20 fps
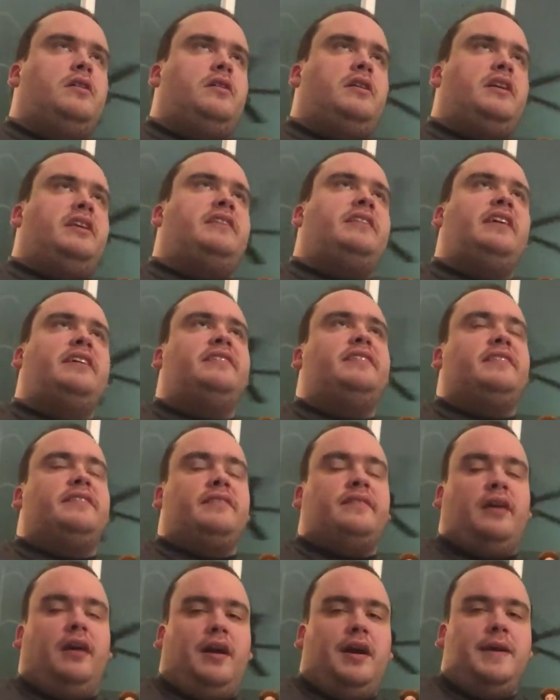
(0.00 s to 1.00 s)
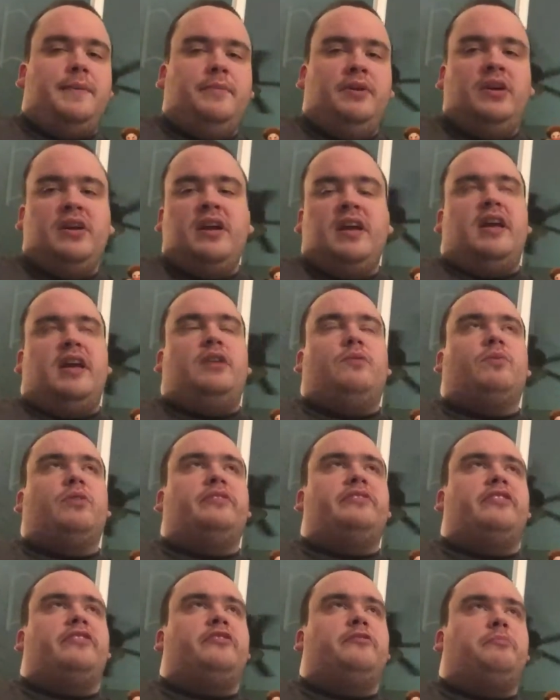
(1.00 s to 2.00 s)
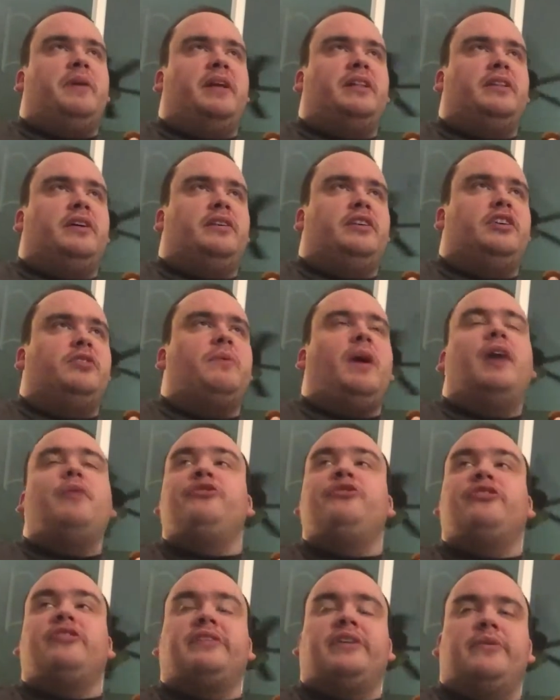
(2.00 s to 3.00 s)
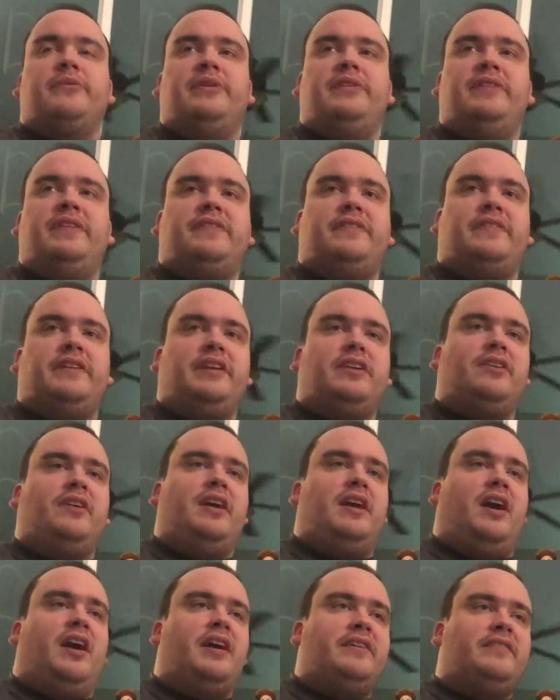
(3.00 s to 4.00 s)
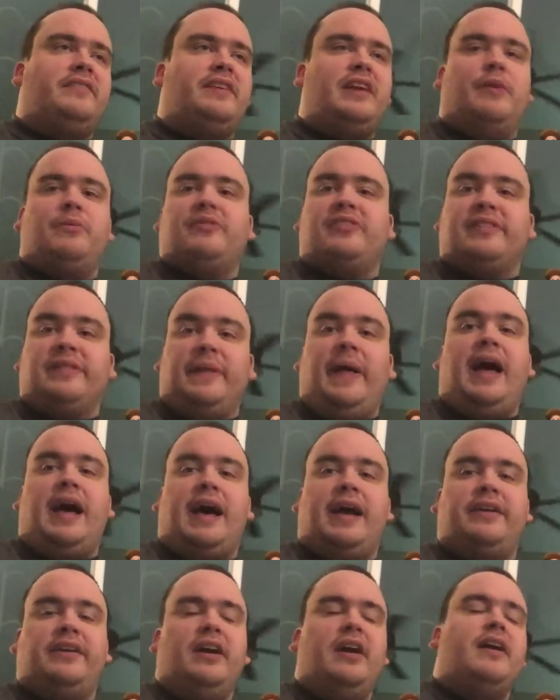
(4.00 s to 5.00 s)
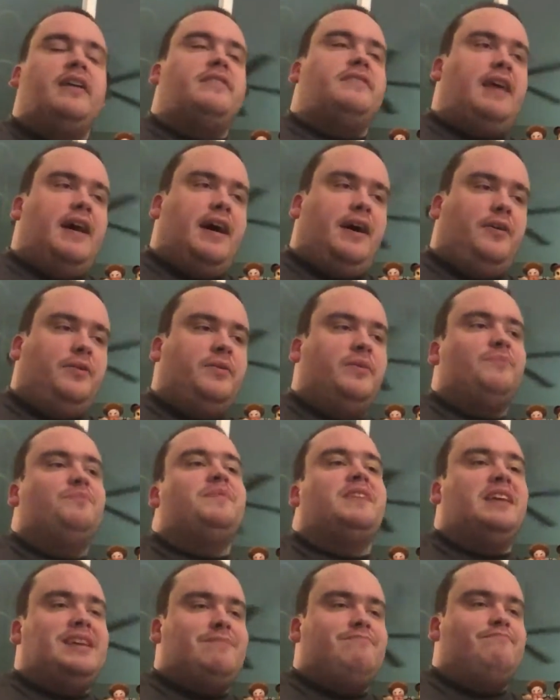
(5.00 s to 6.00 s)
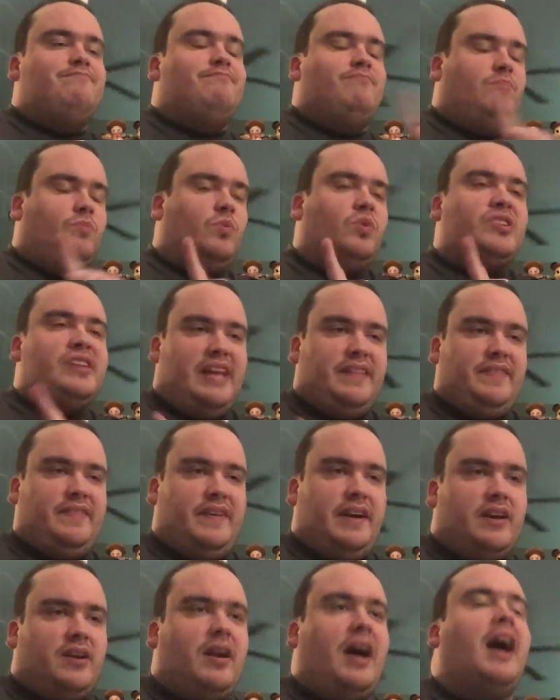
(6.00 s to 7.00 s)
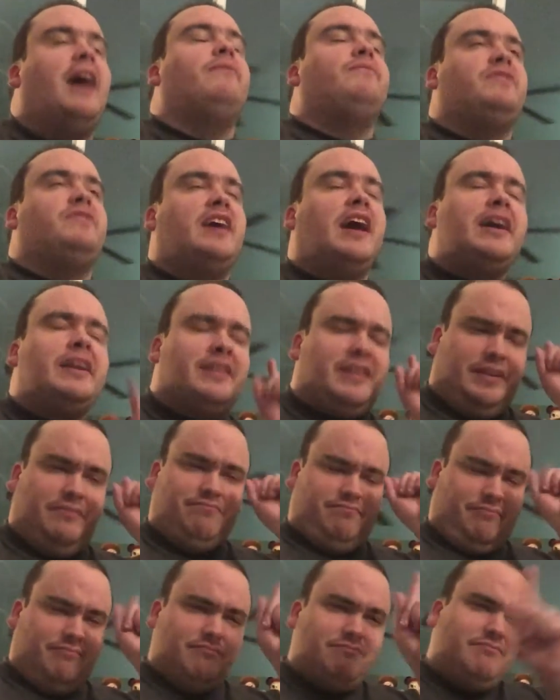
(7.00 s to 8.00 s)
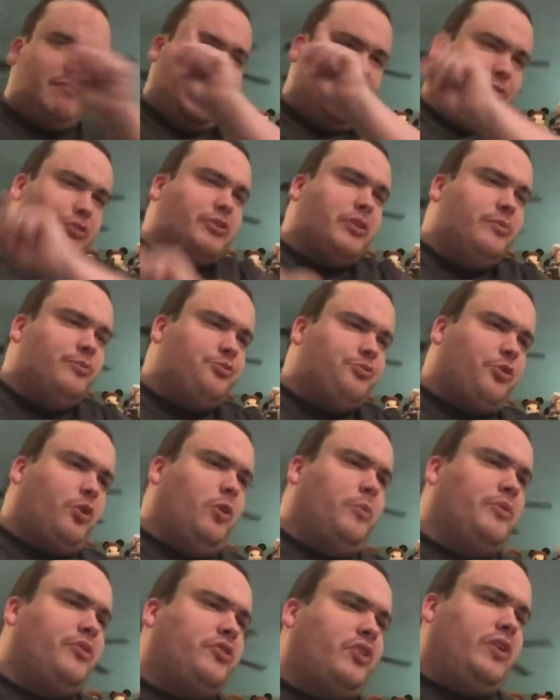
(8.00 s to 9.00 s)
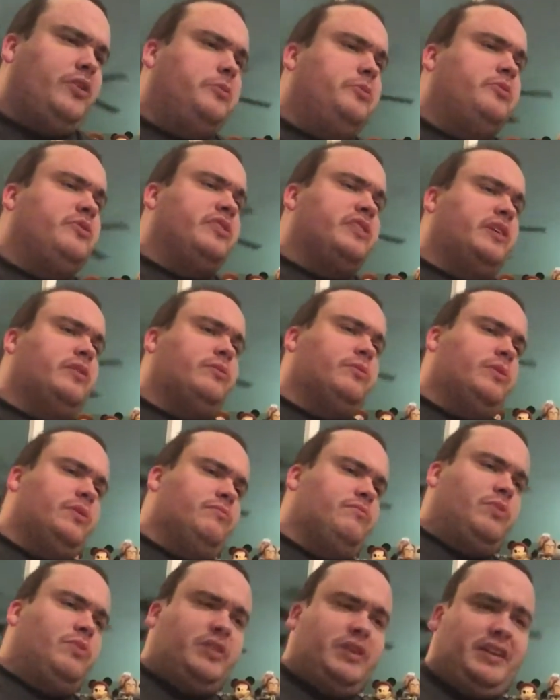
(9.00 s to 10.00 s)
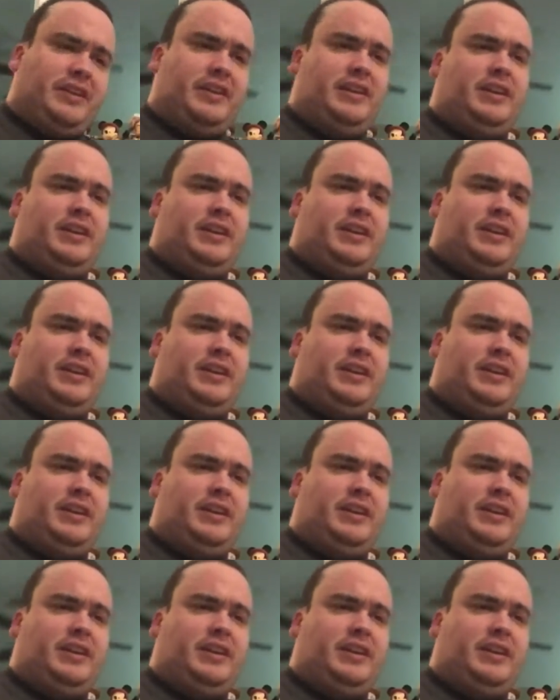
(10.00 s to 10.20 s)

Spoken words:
It takes its time, and it works a spell on you. I was alone in the theater, and honestly, I was glad. Now, we'll get there. Technically, I was alone for almost all the movie.